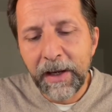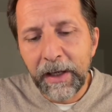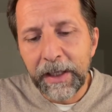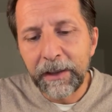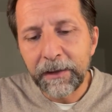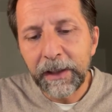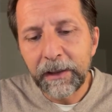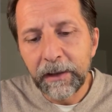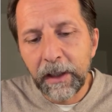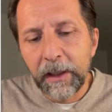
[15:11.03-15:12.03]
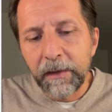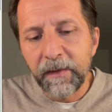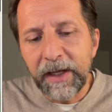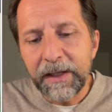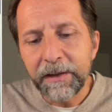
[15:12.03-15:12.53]
and he says,
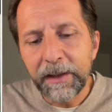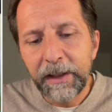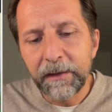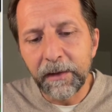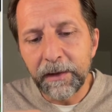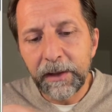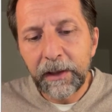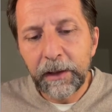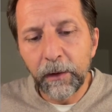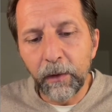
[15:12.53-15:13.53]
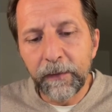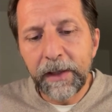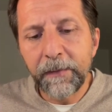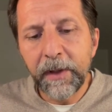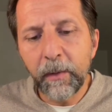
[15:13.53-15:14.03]
Thus is the seed of
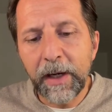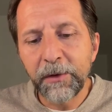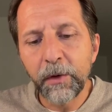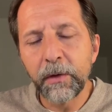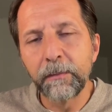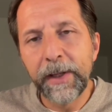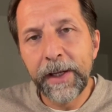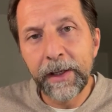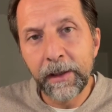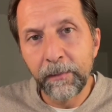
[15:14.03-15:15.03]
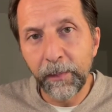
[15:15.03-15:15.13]
every righteous man